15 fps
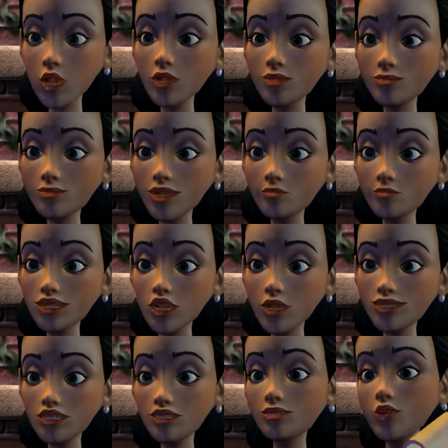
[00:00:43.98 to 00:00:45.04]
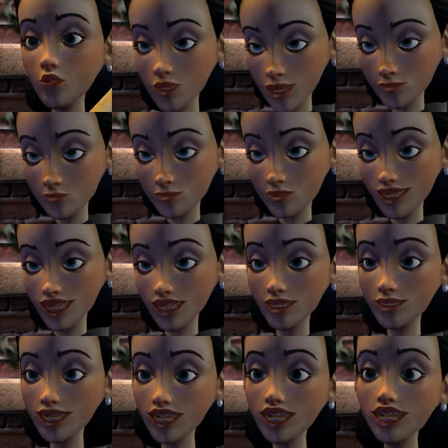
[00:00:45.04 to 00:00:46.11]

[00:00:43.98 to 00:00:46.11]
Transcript: Oh, I better go get a quote from the police